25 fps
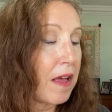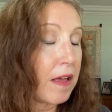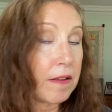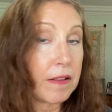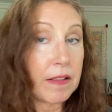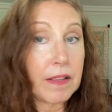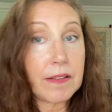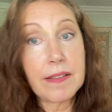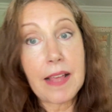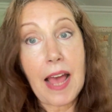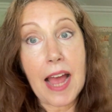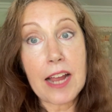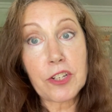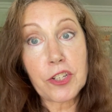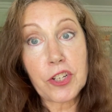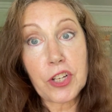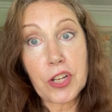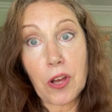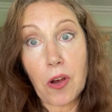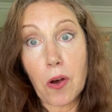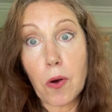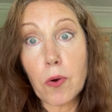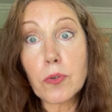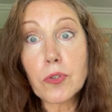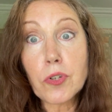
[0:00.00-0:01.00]
This is actually
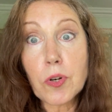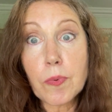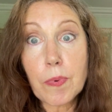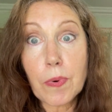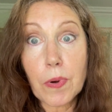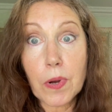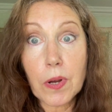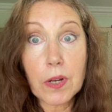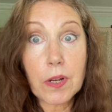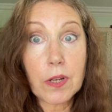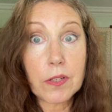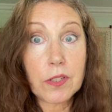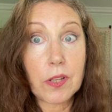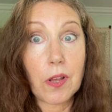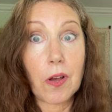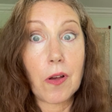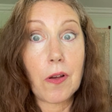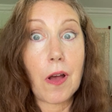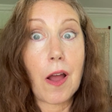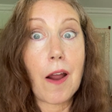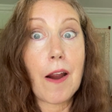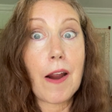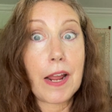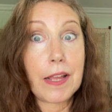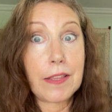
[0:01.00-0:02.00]
an older book. So
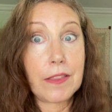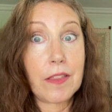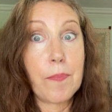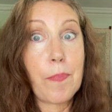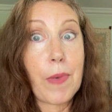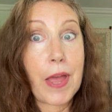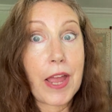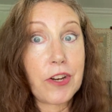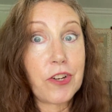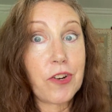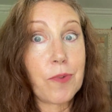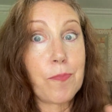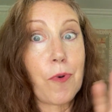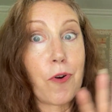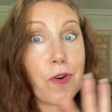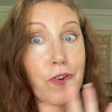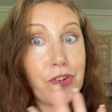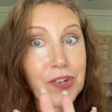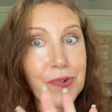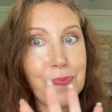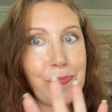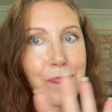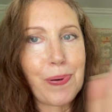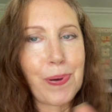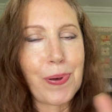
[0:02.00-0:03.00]
all right, the major
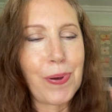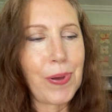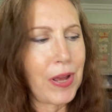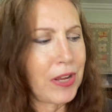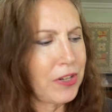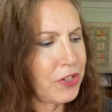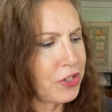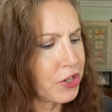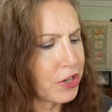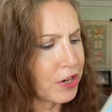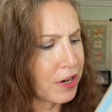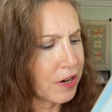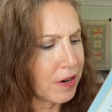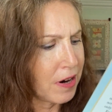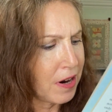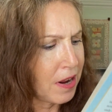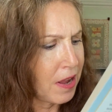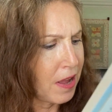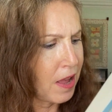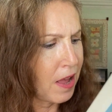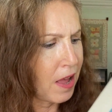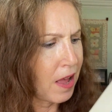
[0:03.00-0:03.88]
motion picture